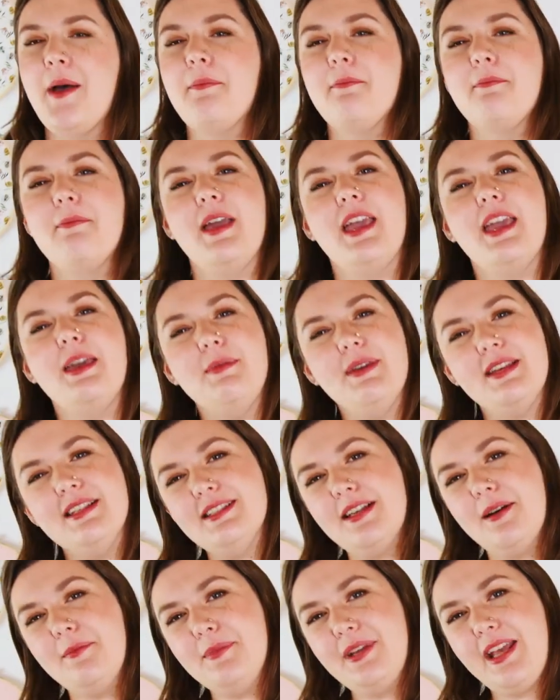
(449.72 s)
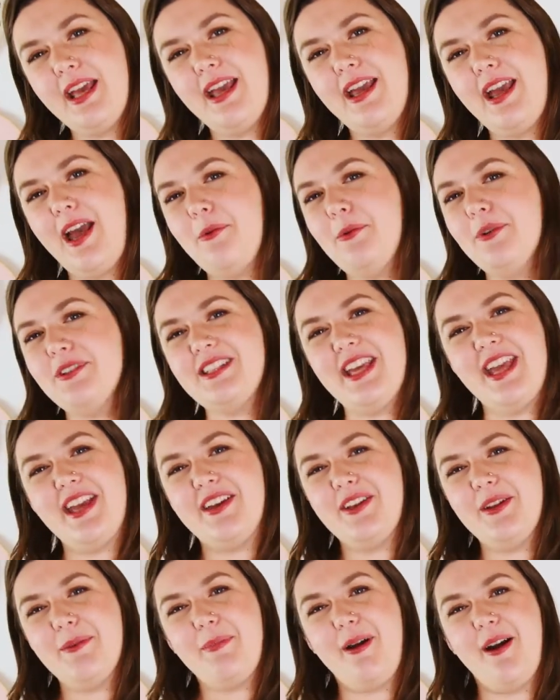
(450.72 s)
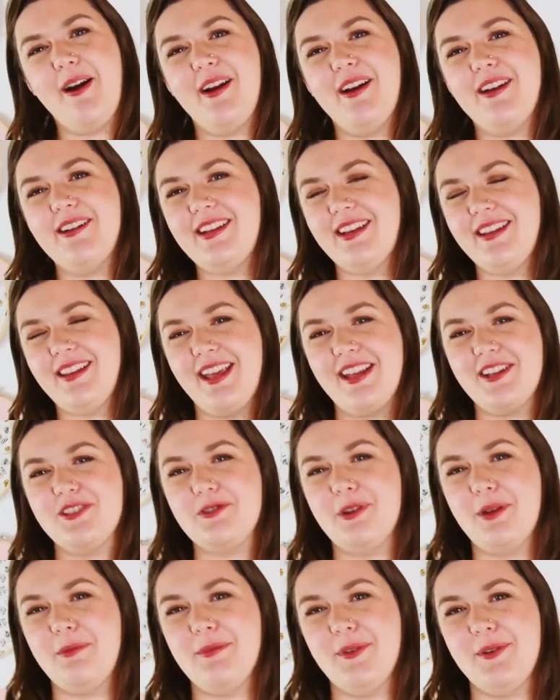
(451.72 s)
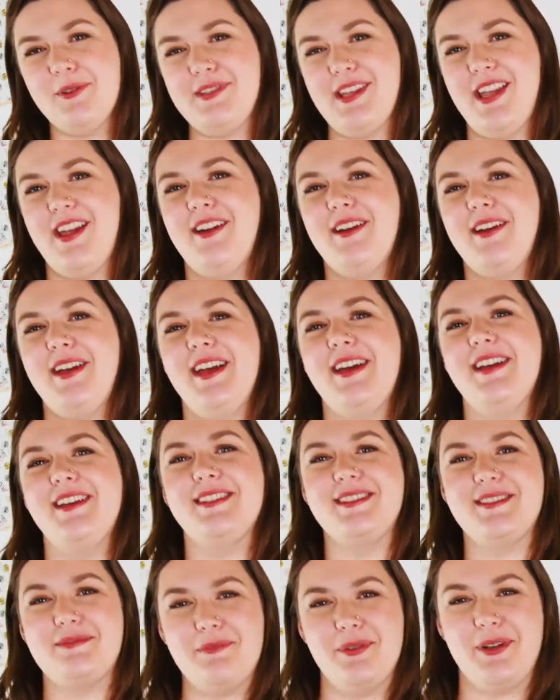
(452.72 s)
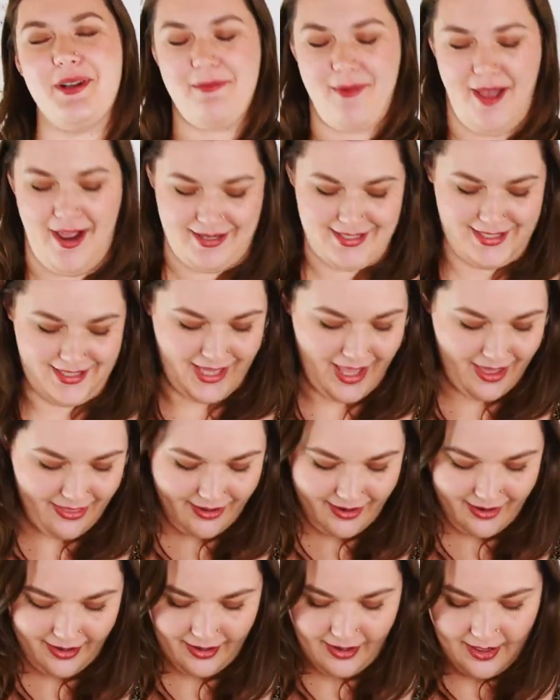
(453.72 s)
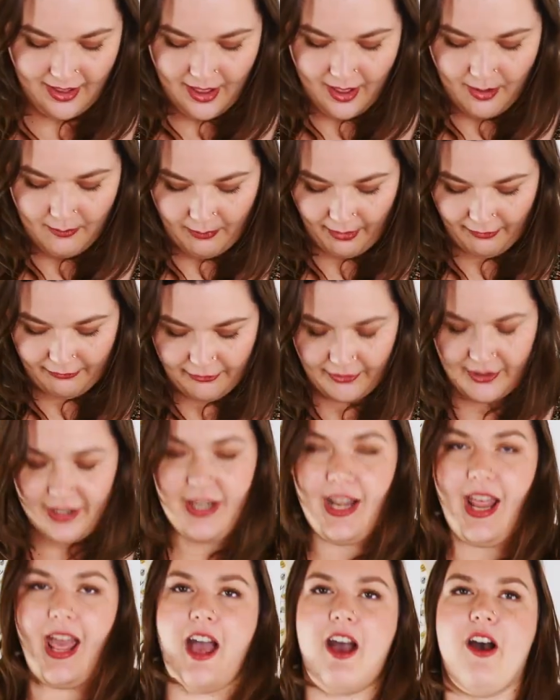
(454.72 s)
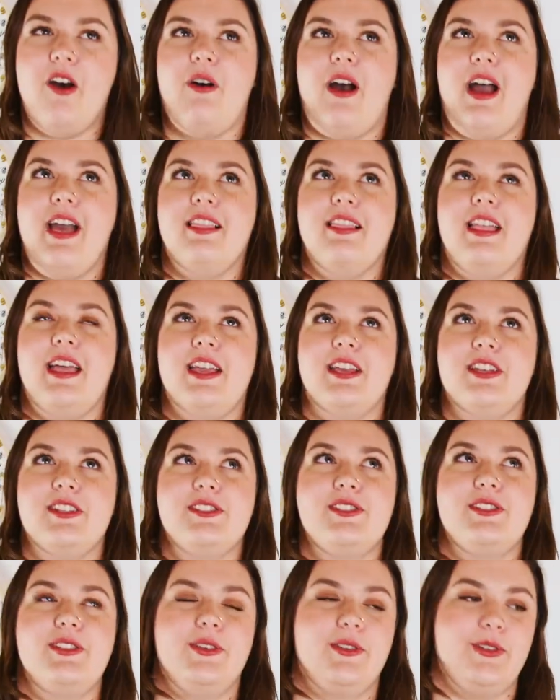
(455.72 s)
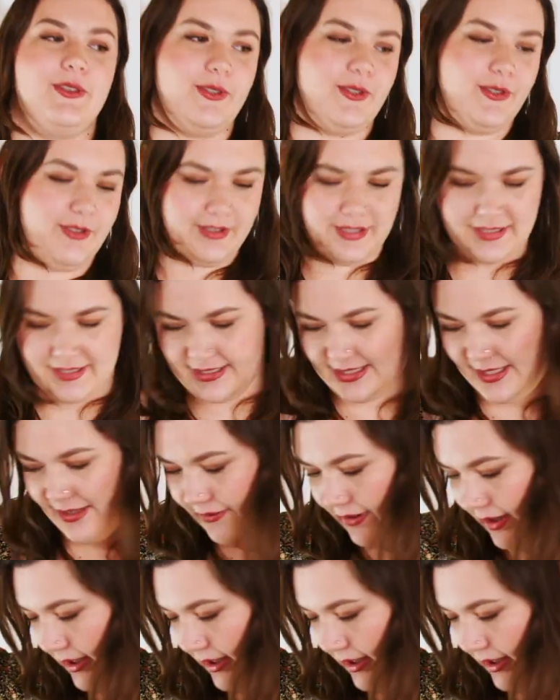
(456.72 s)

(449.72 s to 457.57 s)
Maybe someday I will take it apart and like trim those areas and put it back together. But for now, I like to, let's see if I